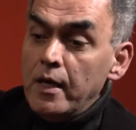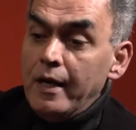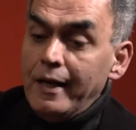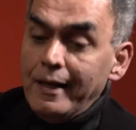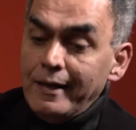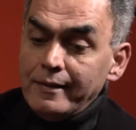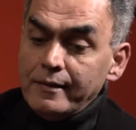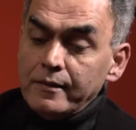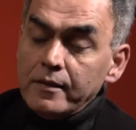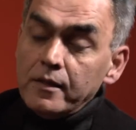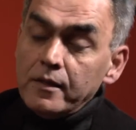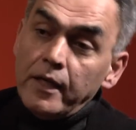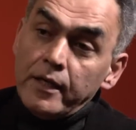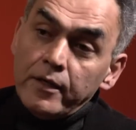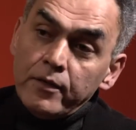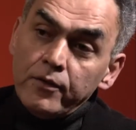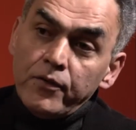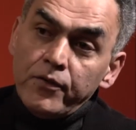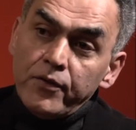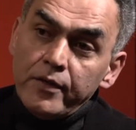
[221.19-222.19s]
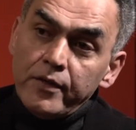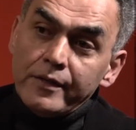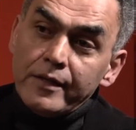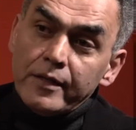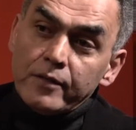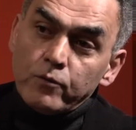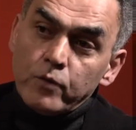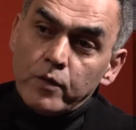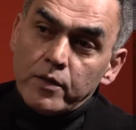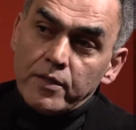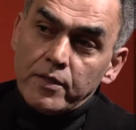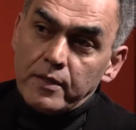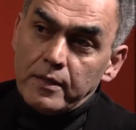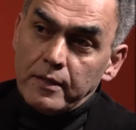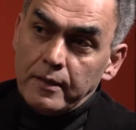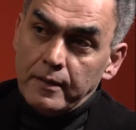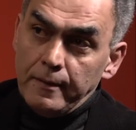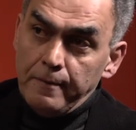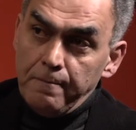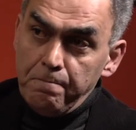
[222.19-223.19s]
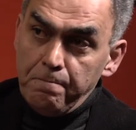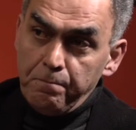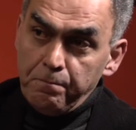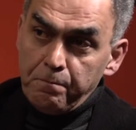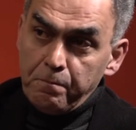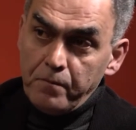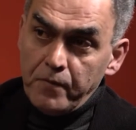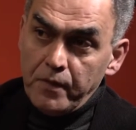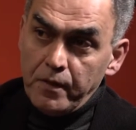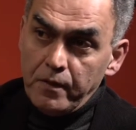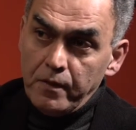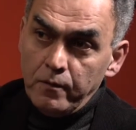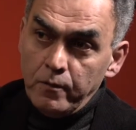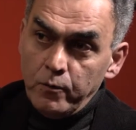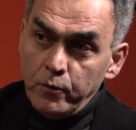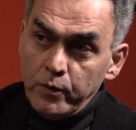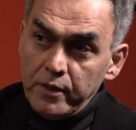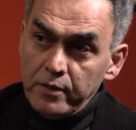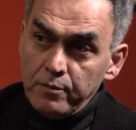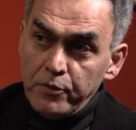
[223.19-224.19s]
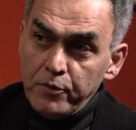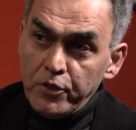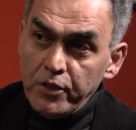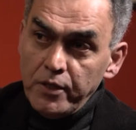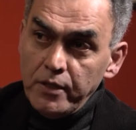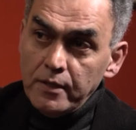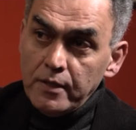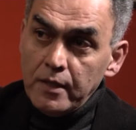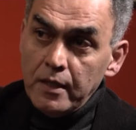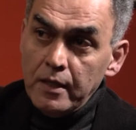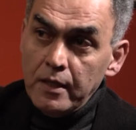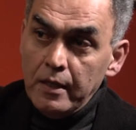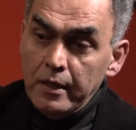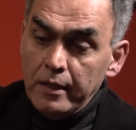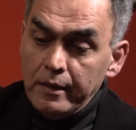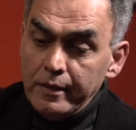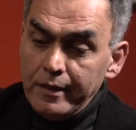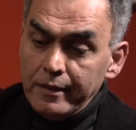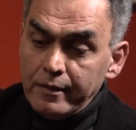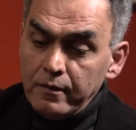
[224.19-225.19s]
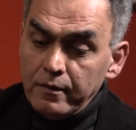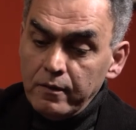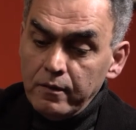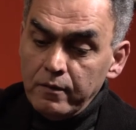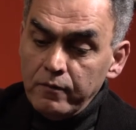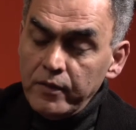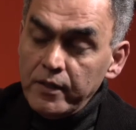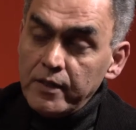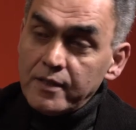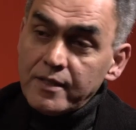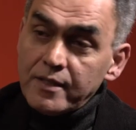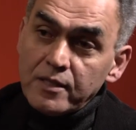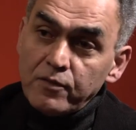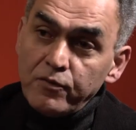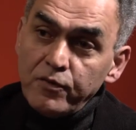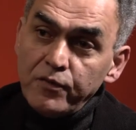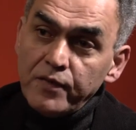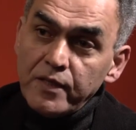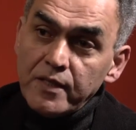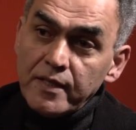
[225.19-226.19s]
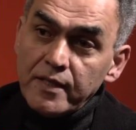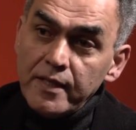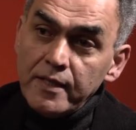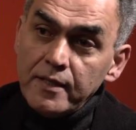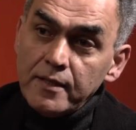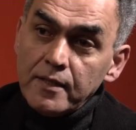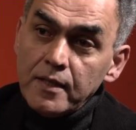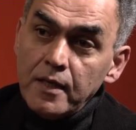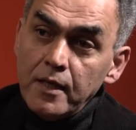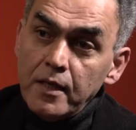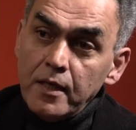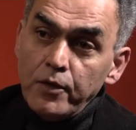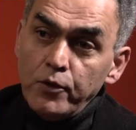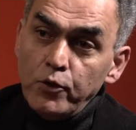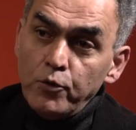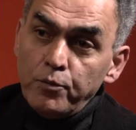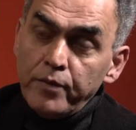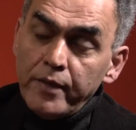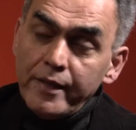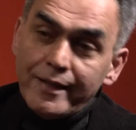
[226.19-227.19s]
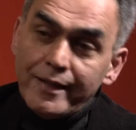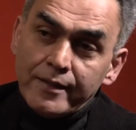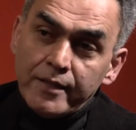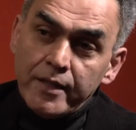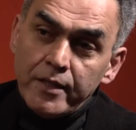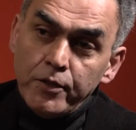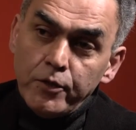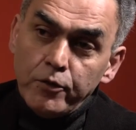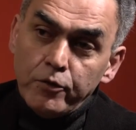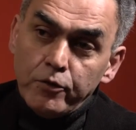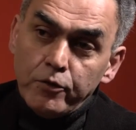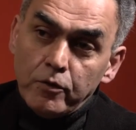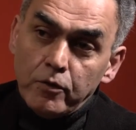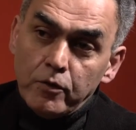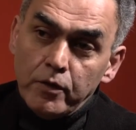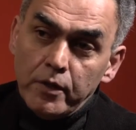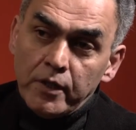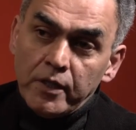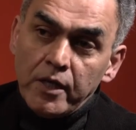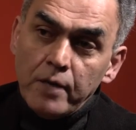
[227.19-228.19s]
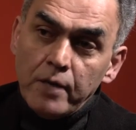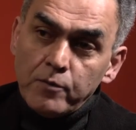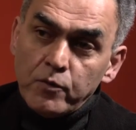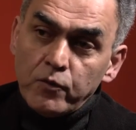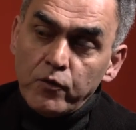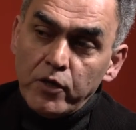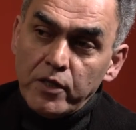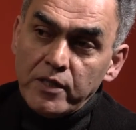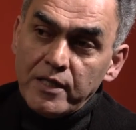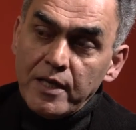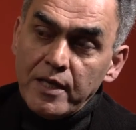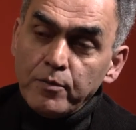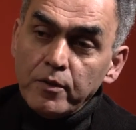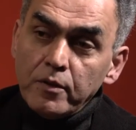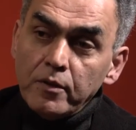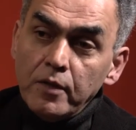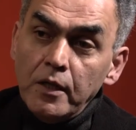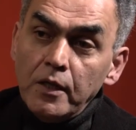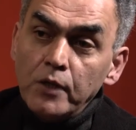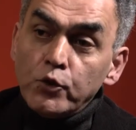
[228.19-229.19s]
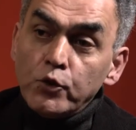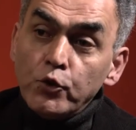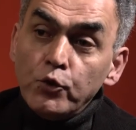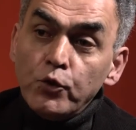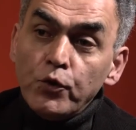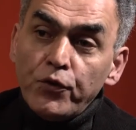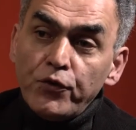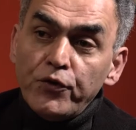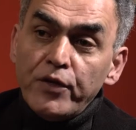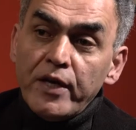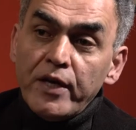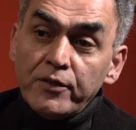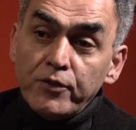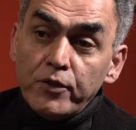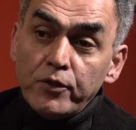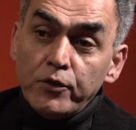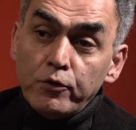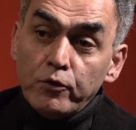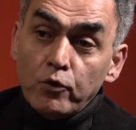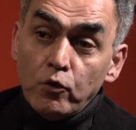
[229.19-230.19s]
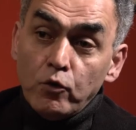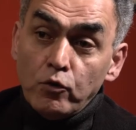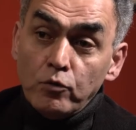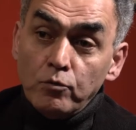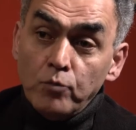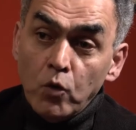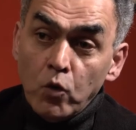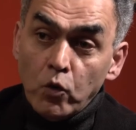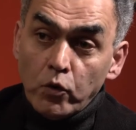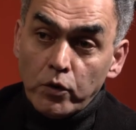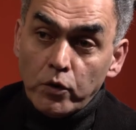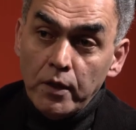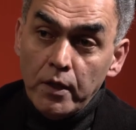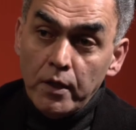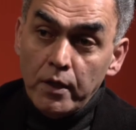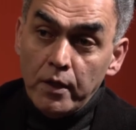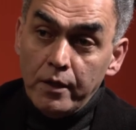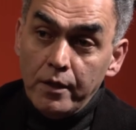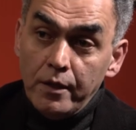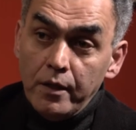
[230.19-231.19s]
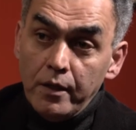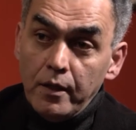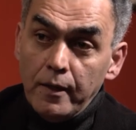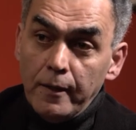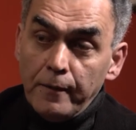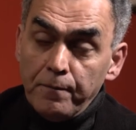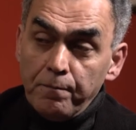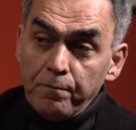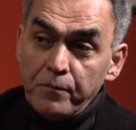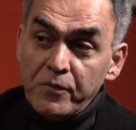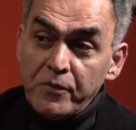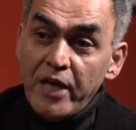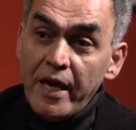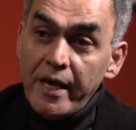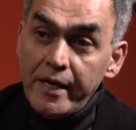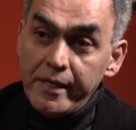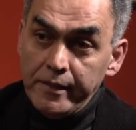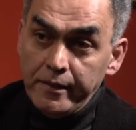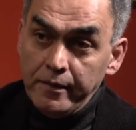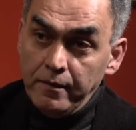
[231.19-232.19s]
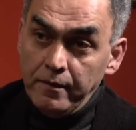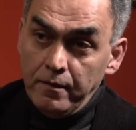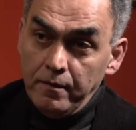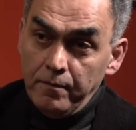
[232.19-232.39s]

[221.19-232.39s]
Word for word: And uh, another thing that was uh, uh, with these machines that uh, when it says 50 cents, you play at 10 euro, it comes, for example, two, 300 euro or more uh, gain.